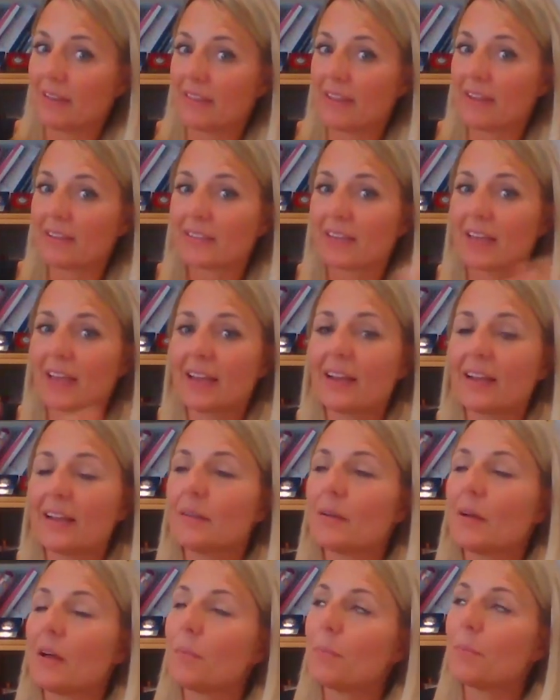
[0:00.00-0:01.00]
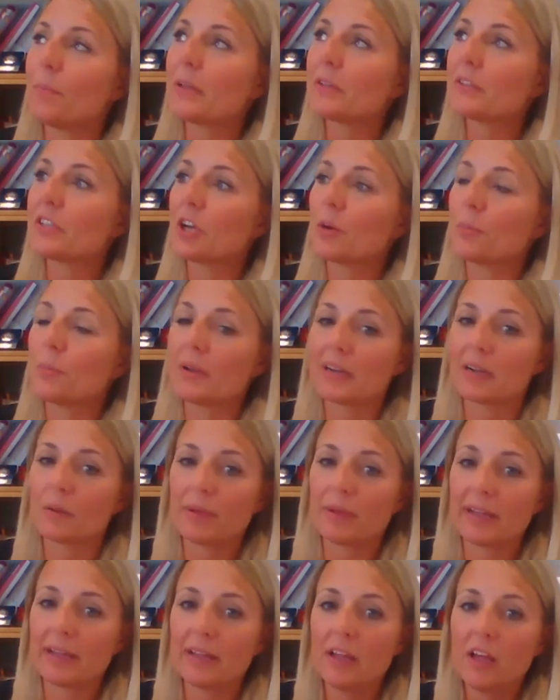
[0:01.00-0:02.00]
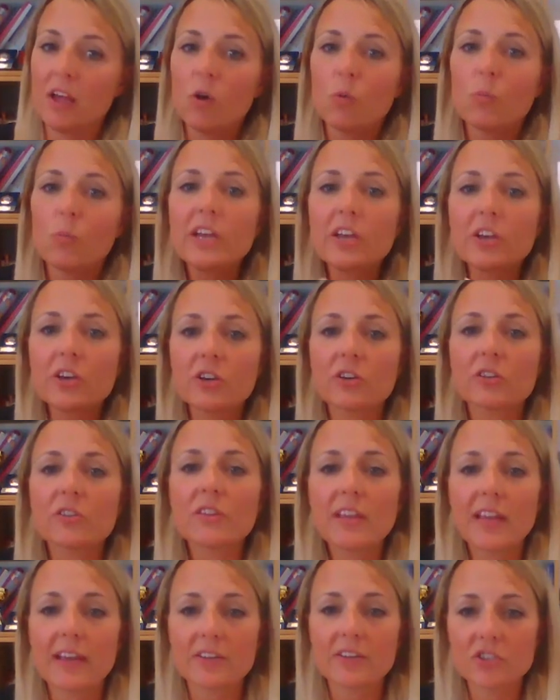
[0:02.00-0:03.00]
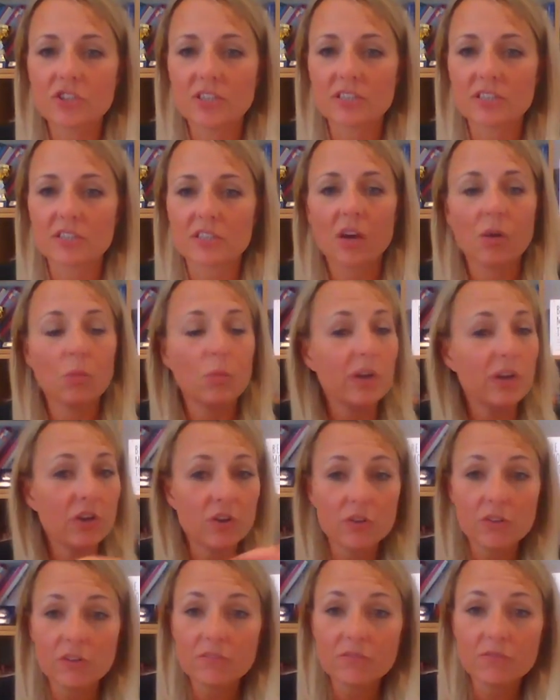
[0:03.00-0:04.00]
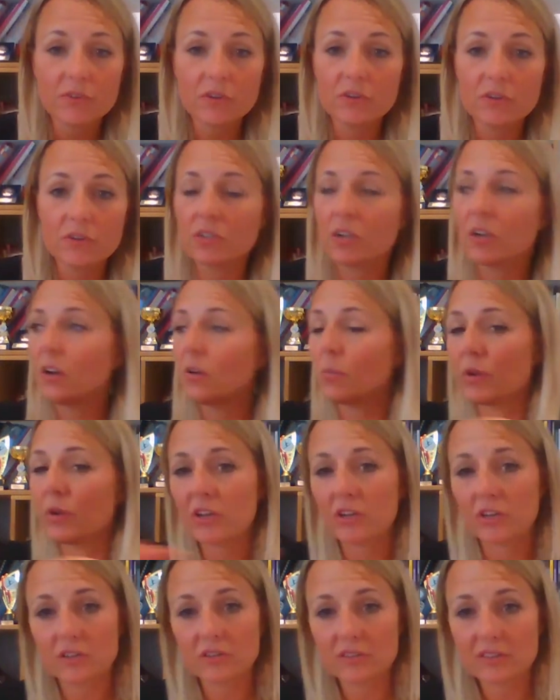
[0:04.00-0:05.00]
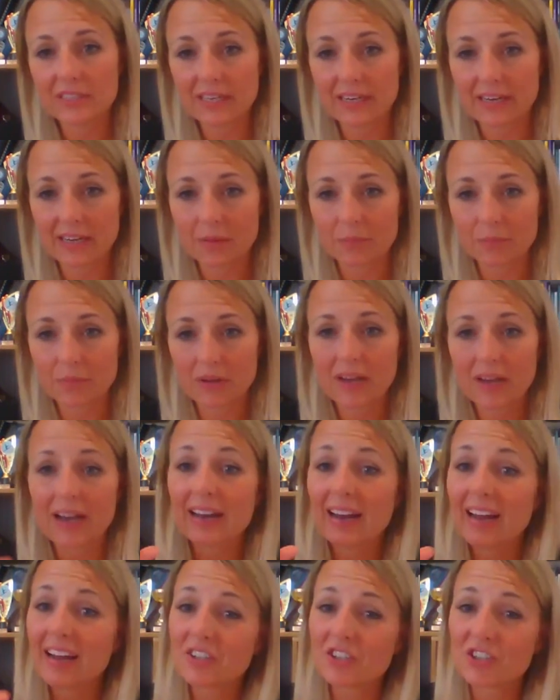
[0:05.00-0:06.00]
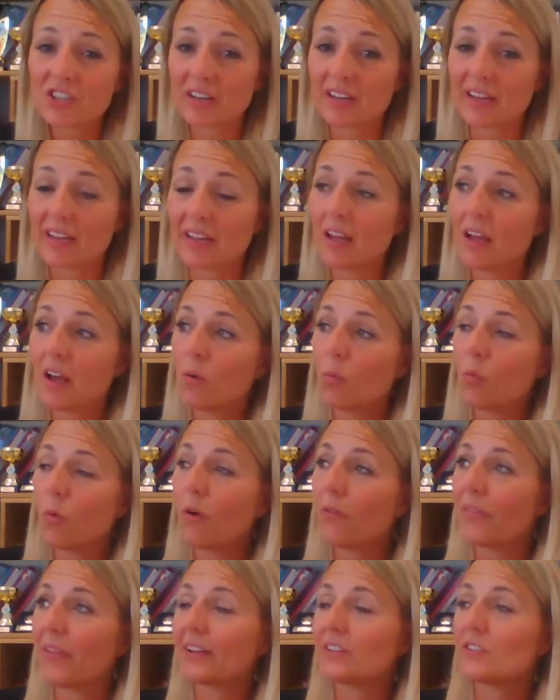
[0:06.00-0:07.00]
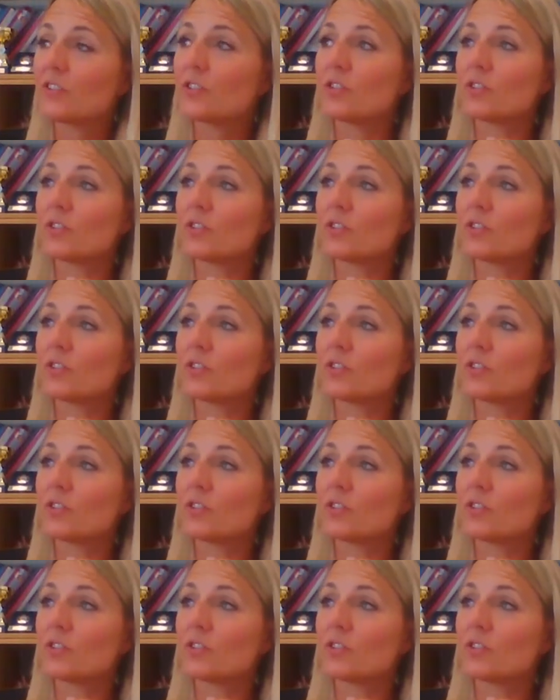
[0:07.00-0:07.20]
things are getting building up a little bit. We cut the engines, we cut the food, we cut the sleep. And actually, what that